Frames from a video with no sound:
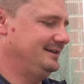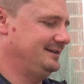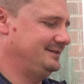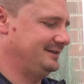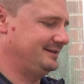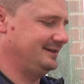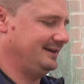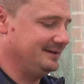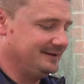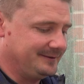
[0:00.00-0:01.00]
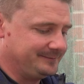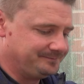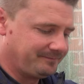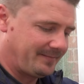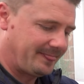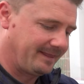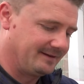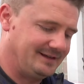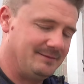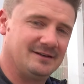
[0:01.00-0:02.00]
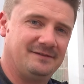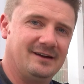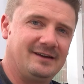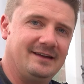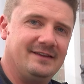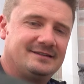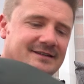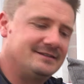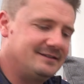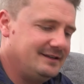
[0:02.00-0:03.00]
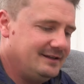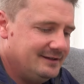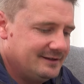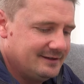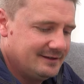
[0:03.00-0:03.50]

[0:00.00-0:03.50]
Let's just see. Seems to fit okay. This is the